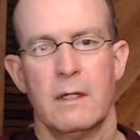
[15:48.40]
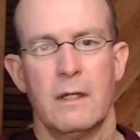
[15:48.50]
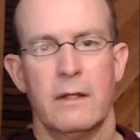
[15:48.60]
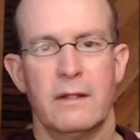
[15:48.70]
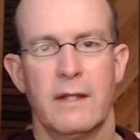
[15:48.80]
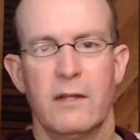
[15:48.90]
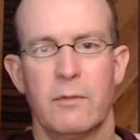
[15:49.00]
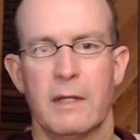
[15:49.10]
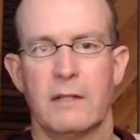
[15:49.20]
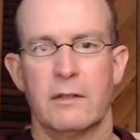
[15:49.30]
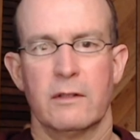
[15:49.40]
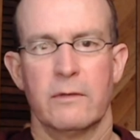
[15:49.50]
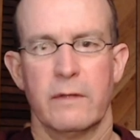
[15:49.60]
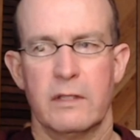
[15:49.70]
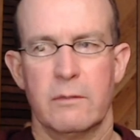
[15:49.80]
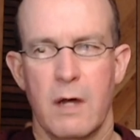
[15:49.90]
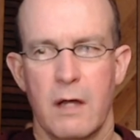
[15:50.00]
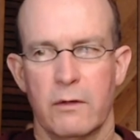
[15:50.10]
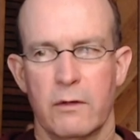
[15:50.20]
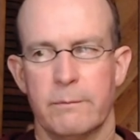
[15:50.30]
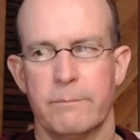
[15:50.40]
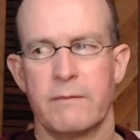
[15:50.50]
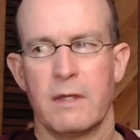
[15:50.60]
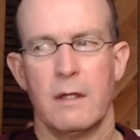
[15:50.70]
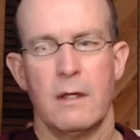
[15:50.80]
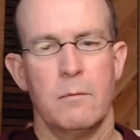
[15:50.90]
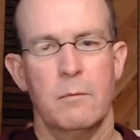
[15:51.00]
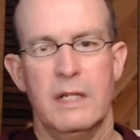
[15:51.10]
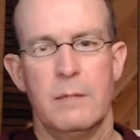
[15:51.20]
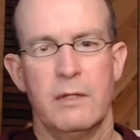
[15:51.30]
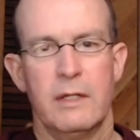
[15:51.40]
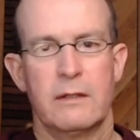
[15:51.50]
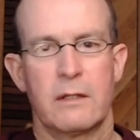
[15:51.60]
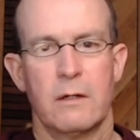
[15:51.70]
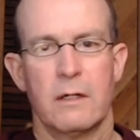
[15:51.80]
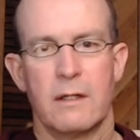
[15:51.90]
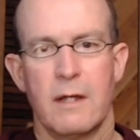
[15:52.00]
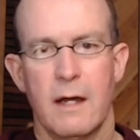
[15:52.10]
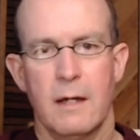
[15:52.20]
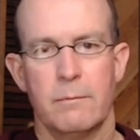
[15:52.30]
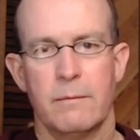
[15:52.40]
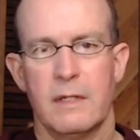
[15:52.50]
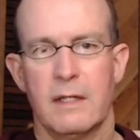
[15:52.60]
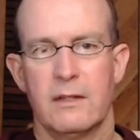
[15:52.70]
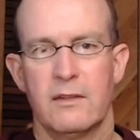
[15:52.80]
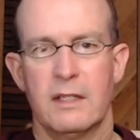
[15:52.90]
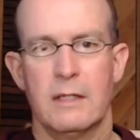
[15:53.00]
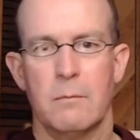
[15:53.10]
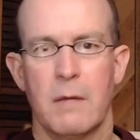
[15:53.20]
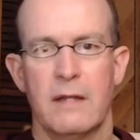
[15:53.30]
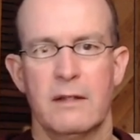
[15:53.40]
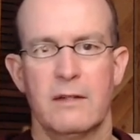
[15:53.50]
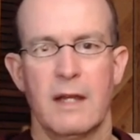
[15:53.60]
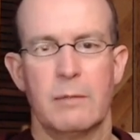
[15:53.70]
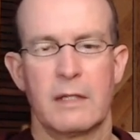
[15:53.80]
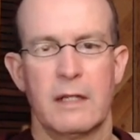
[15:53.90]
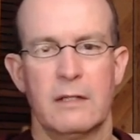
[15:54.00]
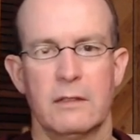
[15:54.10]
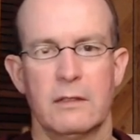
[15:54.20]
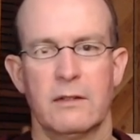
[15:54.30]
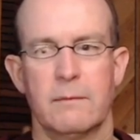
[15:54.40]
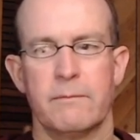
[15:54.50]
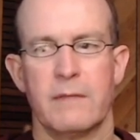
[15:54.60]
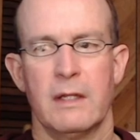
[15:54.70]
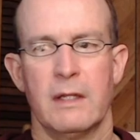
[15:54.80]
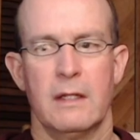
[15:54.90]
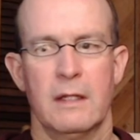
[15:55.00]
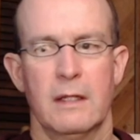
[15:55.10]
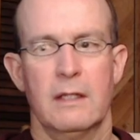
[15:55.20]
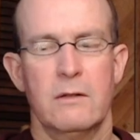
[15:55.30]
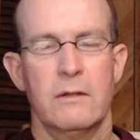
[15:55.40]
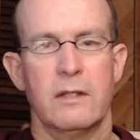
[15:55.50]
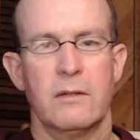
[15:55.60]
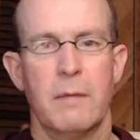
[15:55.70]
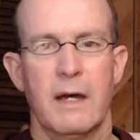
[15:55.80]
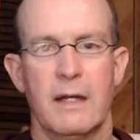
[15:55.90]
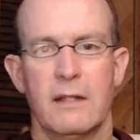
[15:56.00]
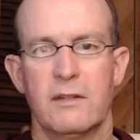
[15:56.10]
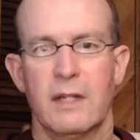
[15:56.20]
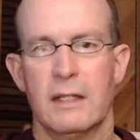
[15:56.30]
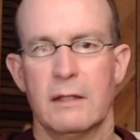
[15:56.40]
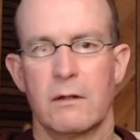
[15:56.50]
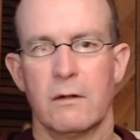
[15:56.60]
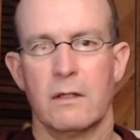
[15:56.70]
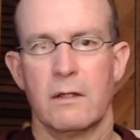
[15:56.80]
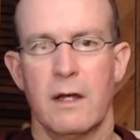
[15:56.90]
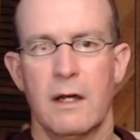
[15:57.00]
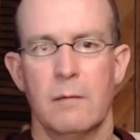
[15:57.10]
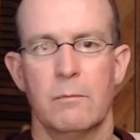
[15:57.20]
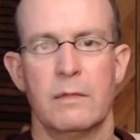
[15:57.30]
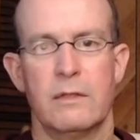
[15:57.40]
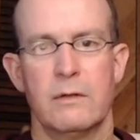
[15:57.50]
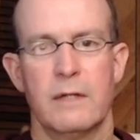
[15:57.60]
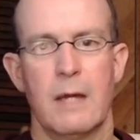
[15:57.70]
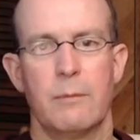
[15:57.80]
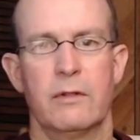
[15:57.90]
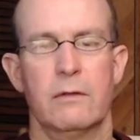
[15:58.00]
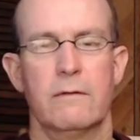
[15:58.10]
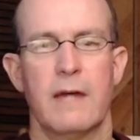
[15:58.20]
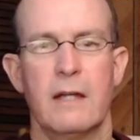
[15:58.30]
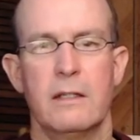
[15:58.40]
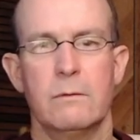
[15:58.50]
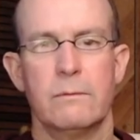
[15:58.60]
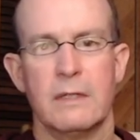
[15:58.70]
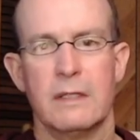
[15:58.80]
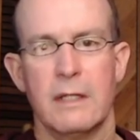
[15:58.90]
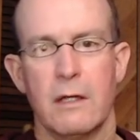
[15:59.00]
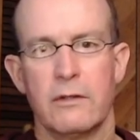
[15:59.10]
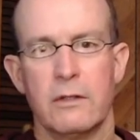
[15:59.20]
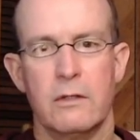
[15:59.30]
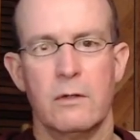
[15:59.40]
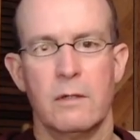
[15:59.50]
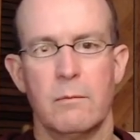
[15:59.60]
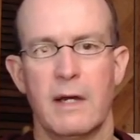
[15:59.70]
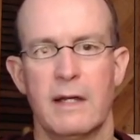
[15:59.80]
The test benches for these models manipulate the current time as seen by these applications. And they do this by setting the current time to an absolute value, and they also do it by